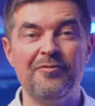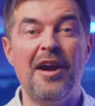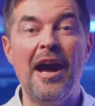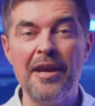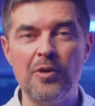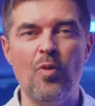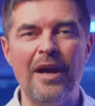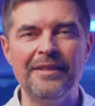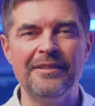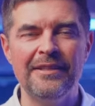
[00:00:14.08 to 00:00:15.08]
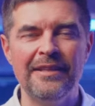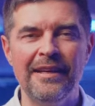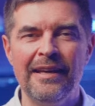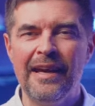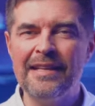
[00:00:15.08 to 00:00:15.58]
of high-quality,
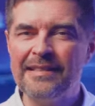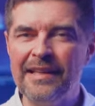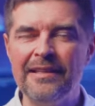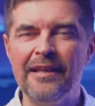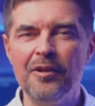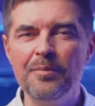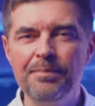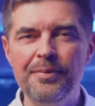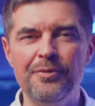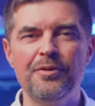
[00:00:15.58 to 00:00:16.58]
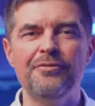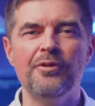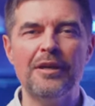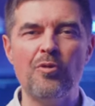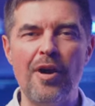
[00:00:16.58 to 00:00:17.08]
aesthetically
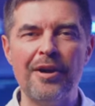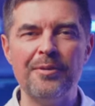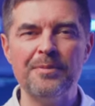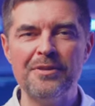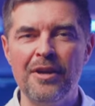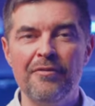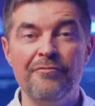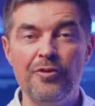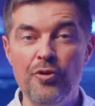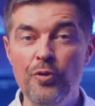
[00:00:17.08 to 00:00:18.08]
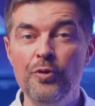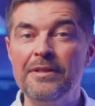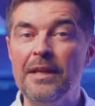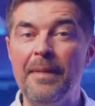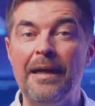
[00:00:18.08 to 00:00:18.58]
beautiful aquariums for
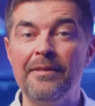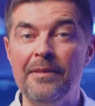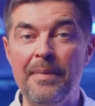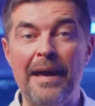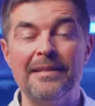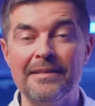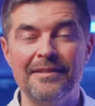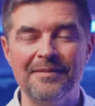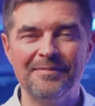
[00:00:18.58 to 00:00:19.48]
whose demand the best.